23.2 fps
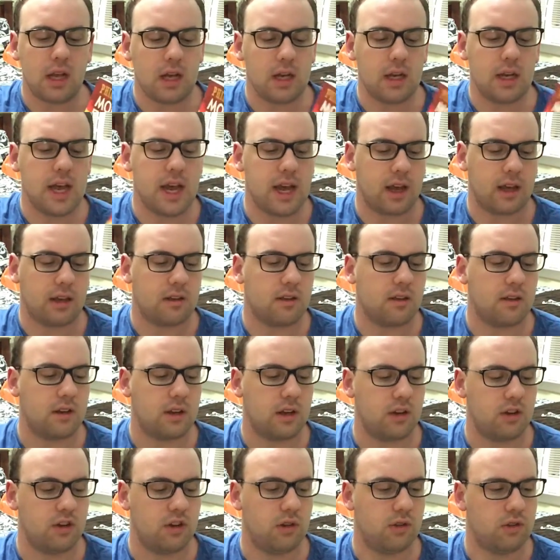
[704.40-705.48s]
Next,
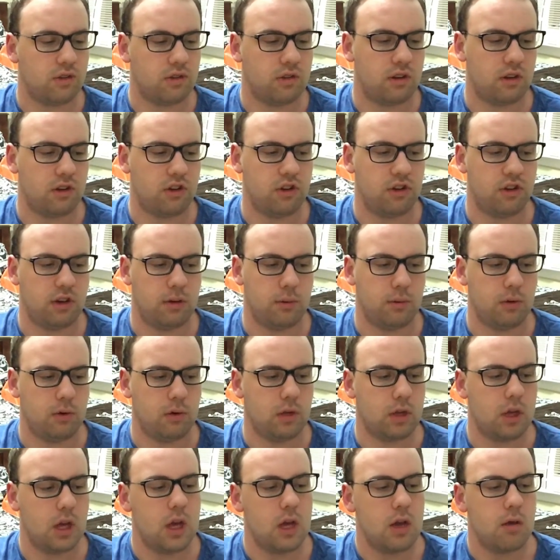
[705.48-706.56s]
children's literature
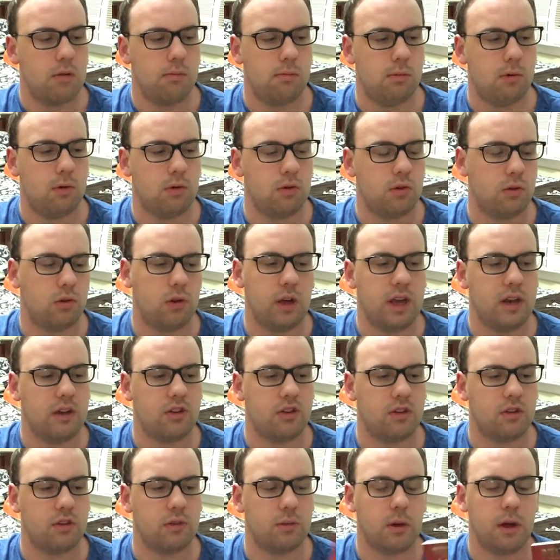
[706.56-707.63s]
book, Mortal
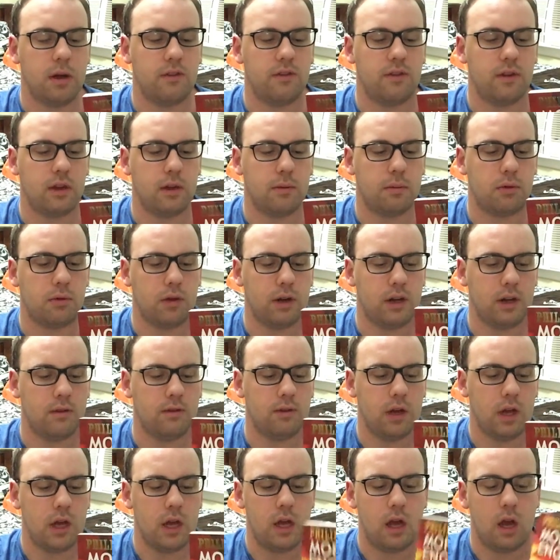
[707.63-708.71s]
Engines by Philip Reeve.
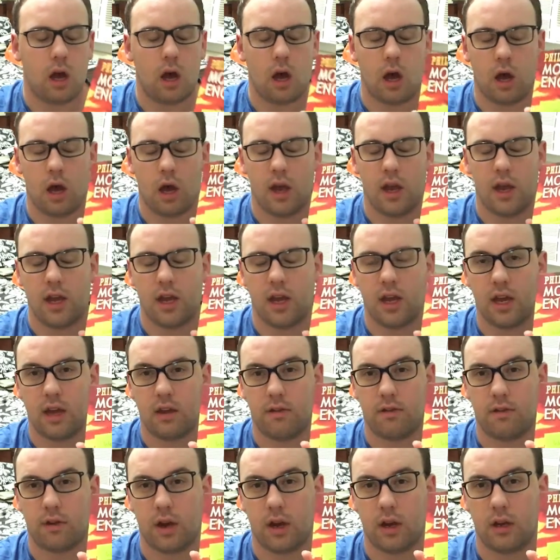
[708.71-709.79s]
I had a
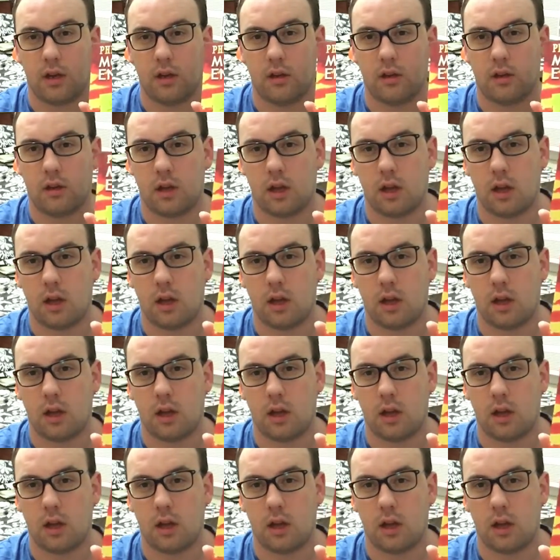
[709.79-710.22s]
friend